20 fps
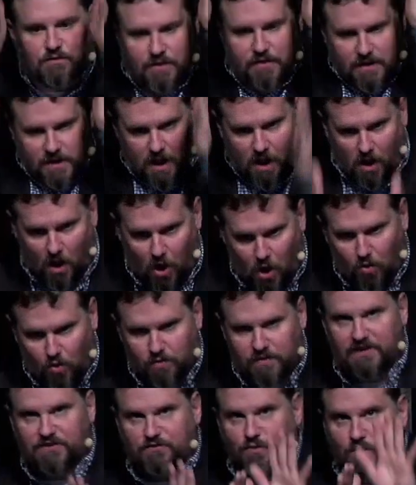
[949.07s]
or in a
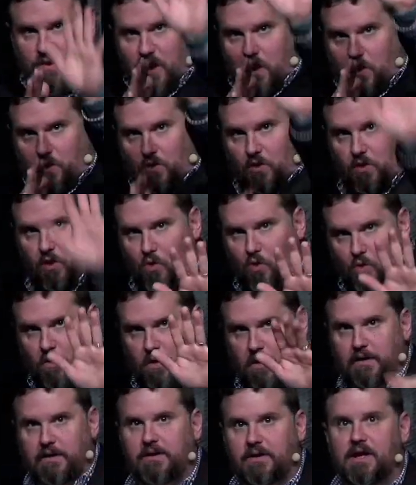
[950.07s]
wholeness with our
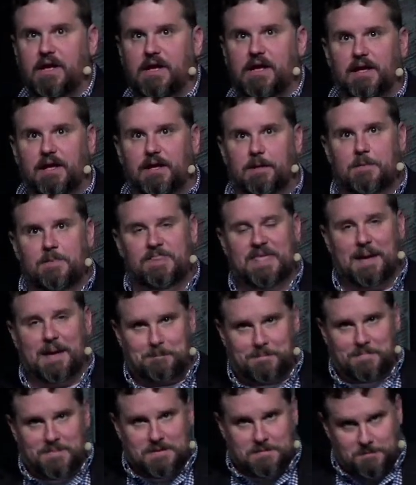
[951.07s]
Lord that,